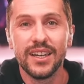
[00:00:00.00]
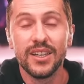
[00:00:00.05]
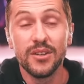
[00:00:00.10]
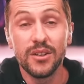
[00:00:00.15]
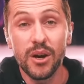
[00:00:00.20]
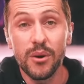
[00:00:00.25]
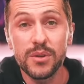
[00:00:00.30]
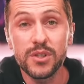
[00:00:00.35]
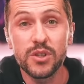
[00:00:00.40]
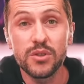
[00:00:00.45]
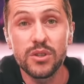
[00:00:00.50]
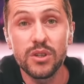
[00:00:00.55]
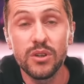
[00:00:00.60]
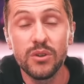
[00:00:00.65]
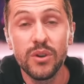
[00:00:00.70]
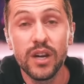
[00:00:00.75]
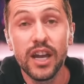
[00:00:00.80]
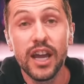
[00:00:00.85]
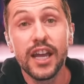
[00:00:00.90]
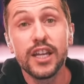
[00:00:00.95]
You know what you
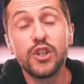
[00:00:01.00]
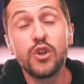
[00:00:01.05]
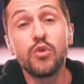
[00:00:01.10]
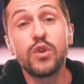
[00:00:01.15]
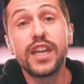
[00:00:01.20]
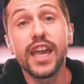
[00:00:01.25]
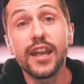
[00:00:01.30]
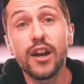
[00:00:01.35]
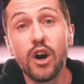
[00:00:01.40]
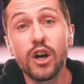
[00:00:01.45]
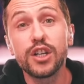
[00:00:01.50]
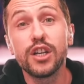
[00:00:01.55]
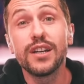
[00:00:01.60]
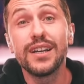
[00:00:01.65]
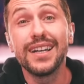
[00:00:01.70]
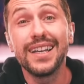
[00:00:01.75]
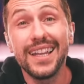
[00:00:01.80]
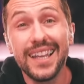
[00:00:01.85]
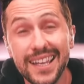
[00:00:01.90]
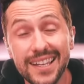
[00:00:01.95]
do? You get on
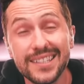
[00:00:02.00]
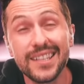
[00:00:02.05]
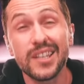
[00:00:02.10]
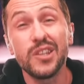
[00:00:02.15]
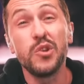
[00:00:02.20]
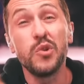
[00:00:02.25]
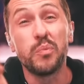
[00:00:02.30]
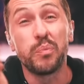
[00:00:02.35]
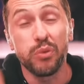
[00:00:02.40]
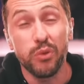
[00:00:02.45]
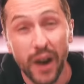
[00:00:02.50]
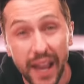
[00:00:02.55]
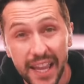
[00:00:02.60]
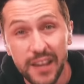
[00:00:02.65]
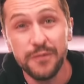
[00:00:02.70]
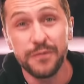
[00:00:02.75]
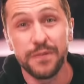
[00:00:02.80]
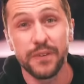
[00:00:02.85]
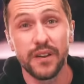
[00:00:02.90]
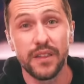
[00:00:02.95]
your knees and you
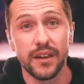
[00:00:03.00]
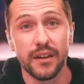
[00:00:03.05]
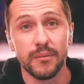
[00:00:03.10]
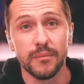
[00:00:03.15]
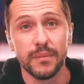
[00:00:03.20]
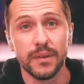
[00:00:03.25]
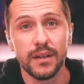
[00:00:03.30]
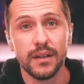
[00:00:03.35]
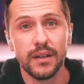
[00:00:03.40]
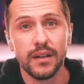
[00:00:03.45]
pray for them.